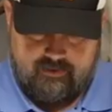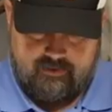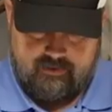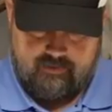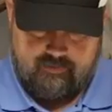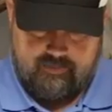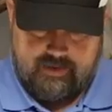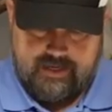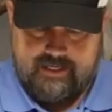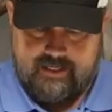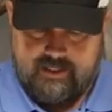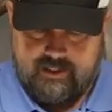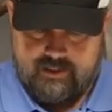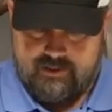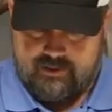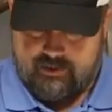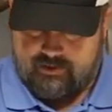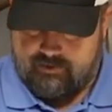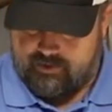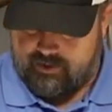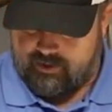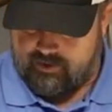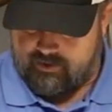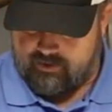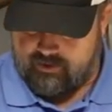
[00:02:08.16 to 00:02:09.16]
the main
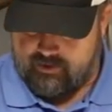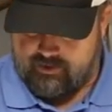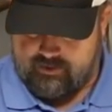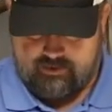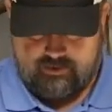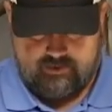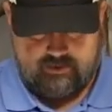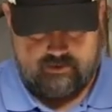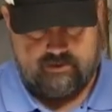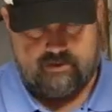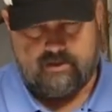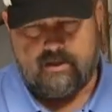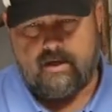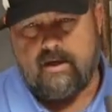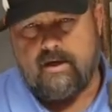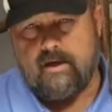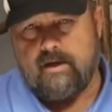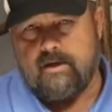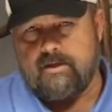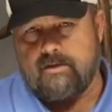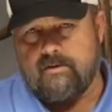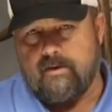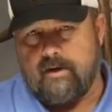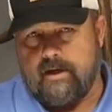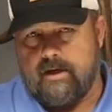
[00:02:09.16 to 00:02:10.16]
issue here is, is
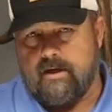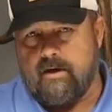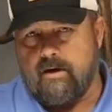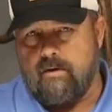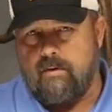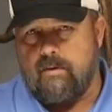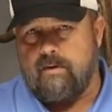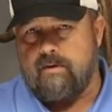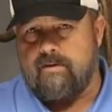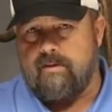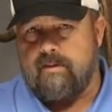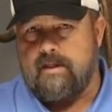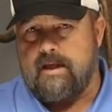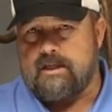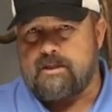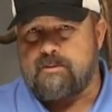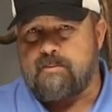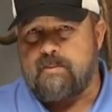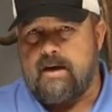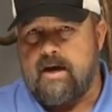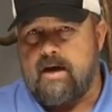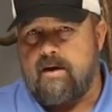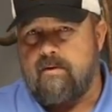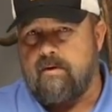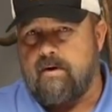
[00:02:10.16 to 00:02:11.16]
do I go with less
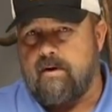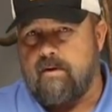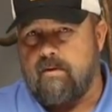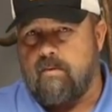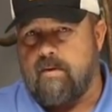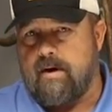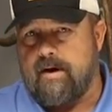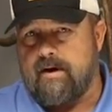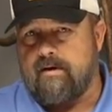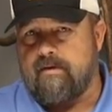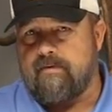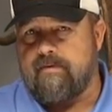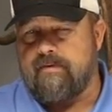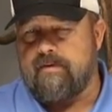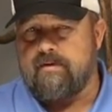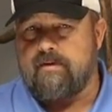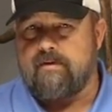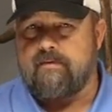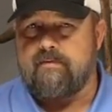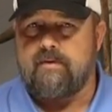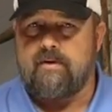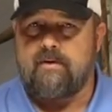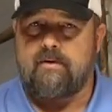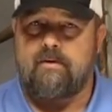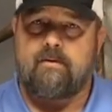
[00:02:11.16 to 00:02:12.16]
power and wider field
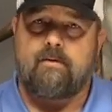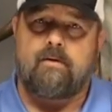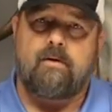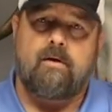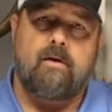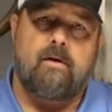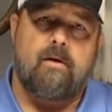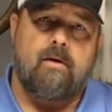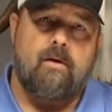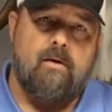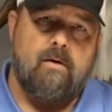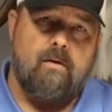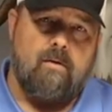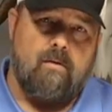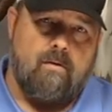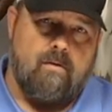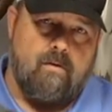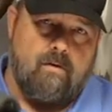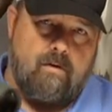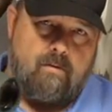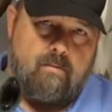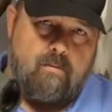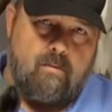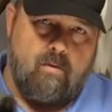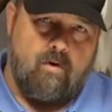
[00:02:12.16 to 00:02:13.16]
of view
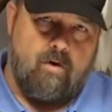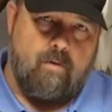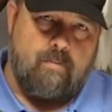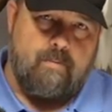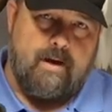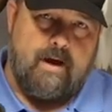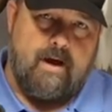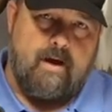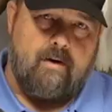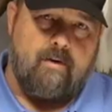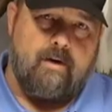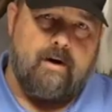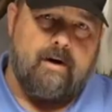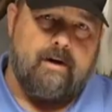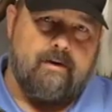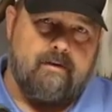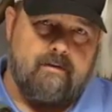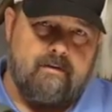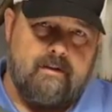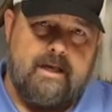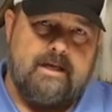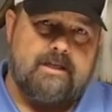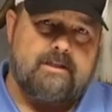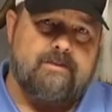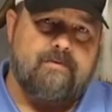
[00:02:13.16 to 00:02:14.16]
or more power
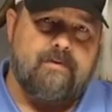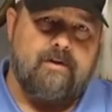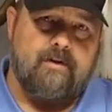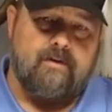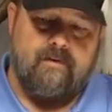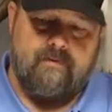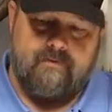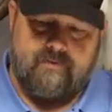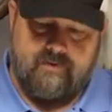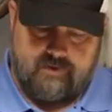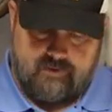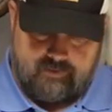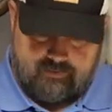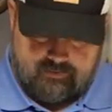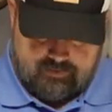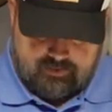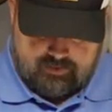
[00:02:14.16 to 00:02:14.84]
and less field of view?